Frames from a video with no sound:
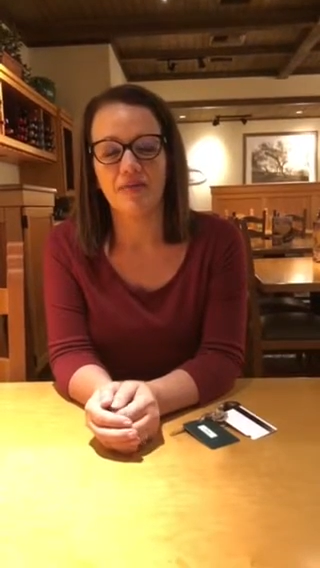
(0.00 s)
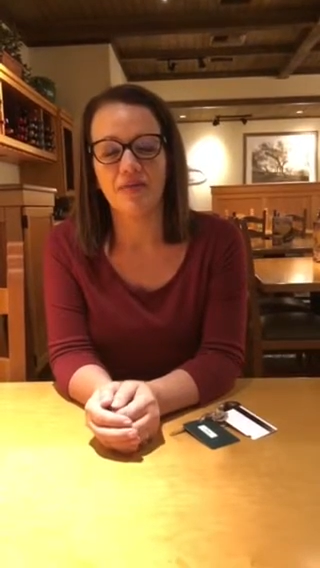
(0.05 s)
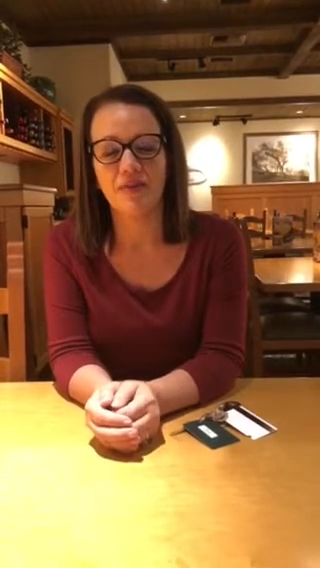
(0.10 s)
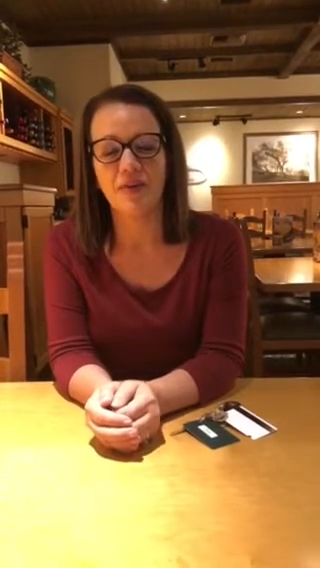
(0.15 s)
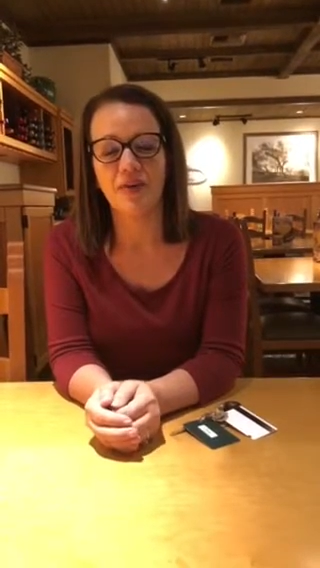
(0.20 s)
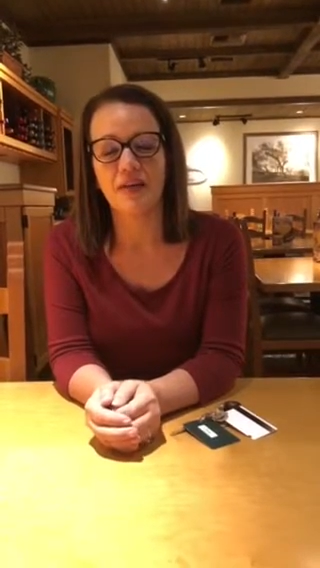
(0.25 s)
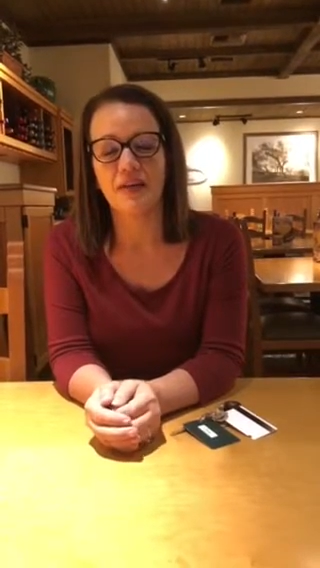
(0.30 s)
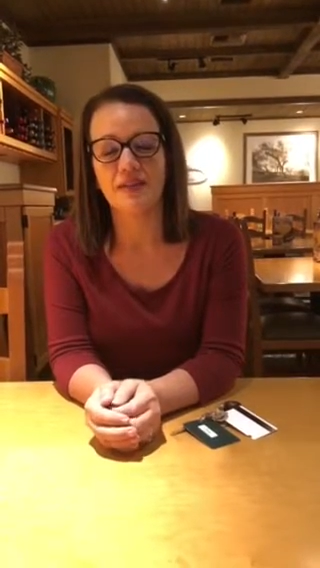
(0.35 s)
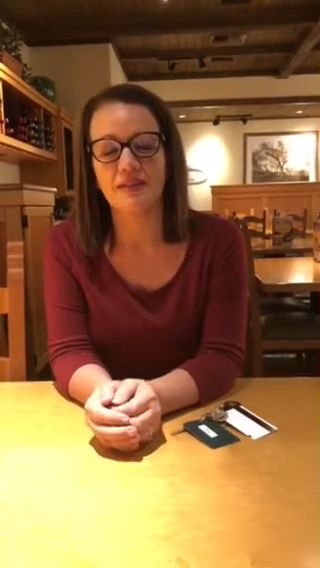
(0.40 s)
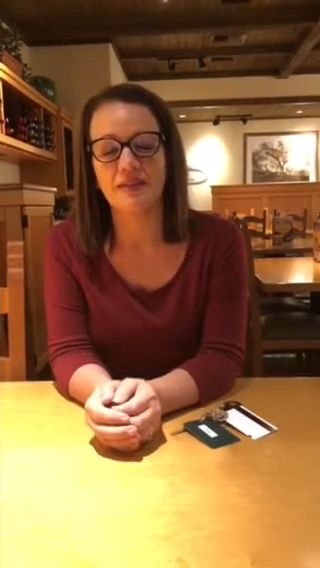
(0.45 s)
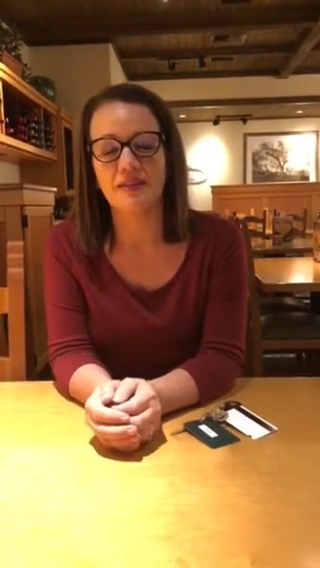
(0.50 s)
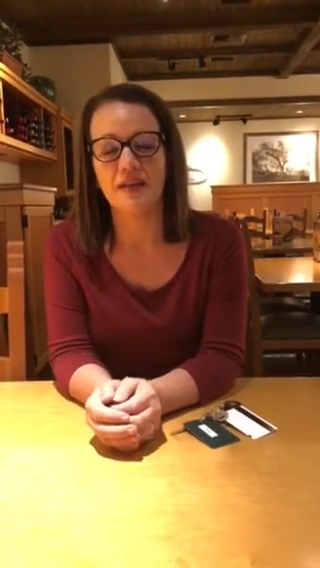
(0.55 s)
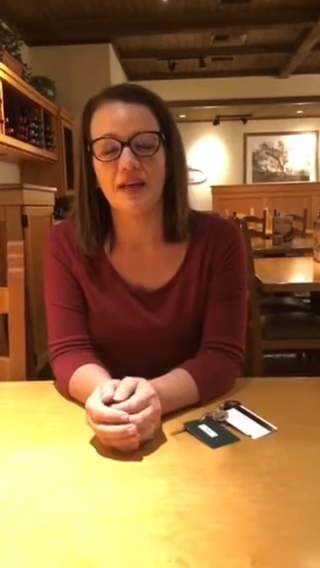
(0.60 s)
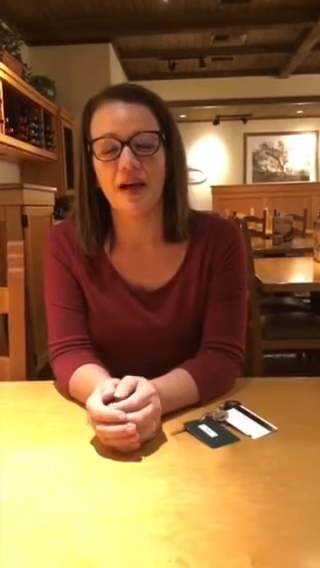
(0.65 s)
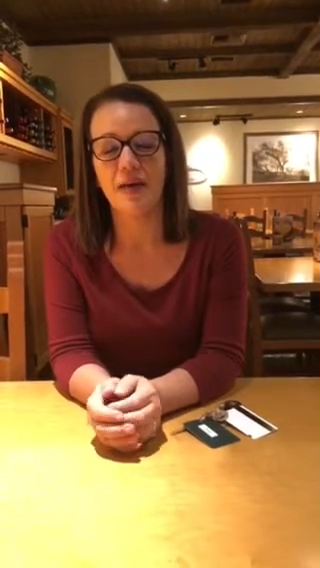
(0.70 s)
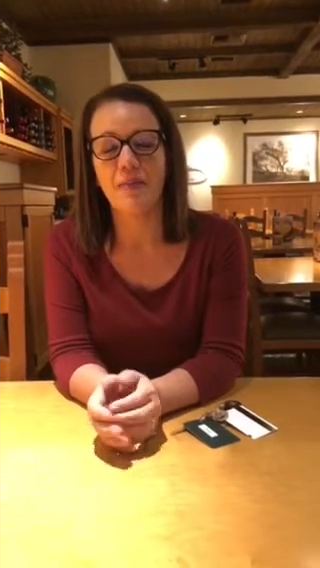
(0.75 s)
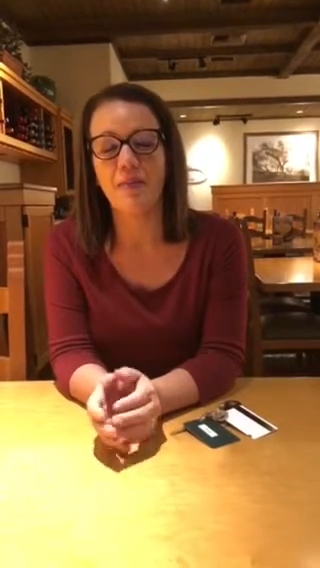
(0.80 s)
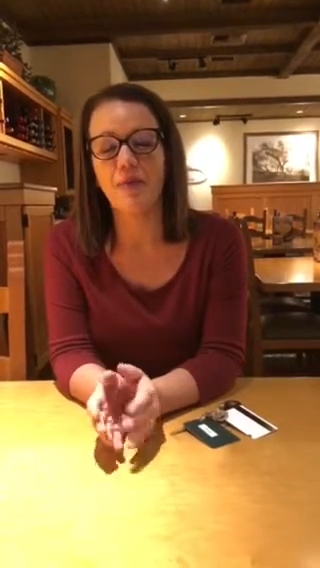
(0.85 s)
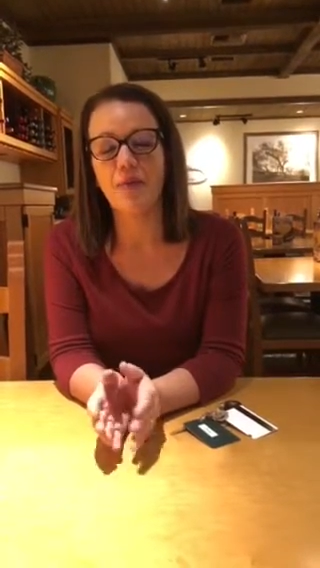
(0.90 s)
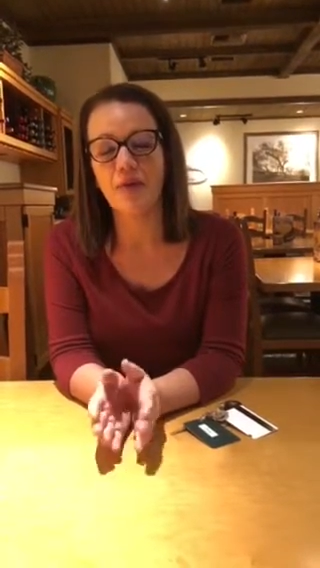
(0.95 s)
For an
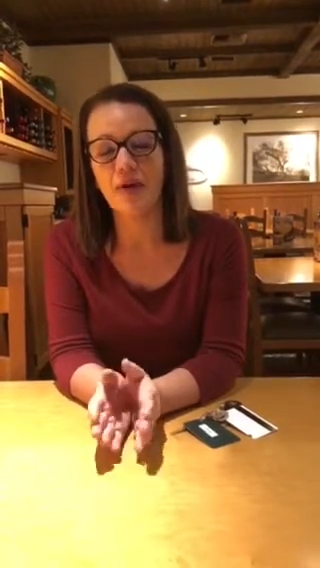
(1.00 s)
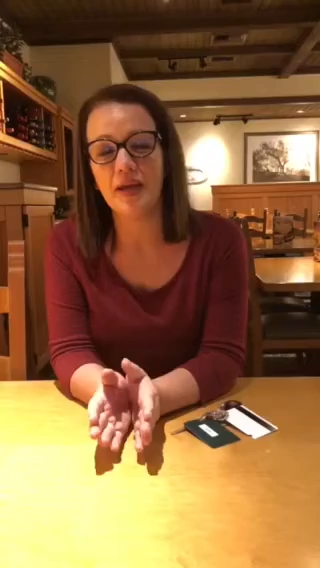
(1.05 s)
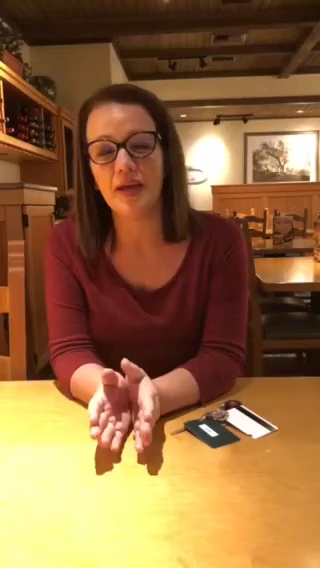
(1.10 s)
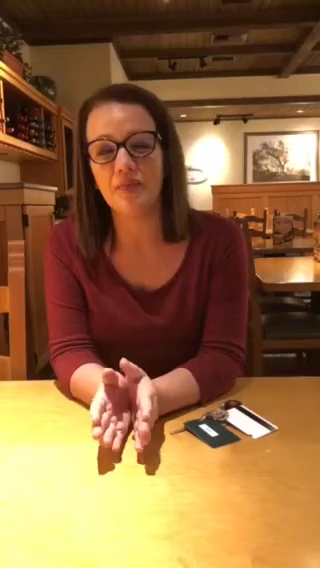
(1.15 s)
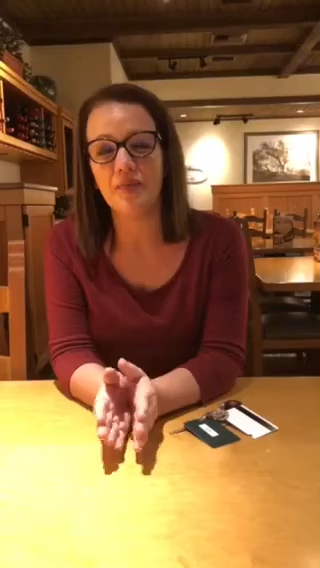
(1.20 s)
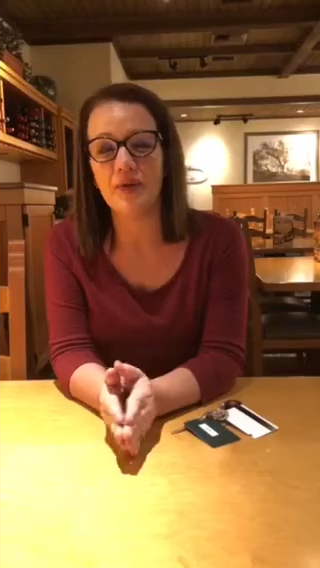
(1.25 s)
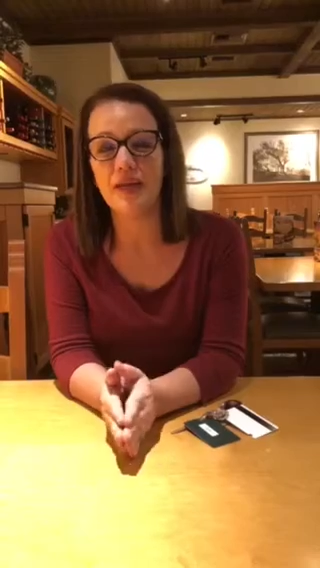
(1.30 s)
employee,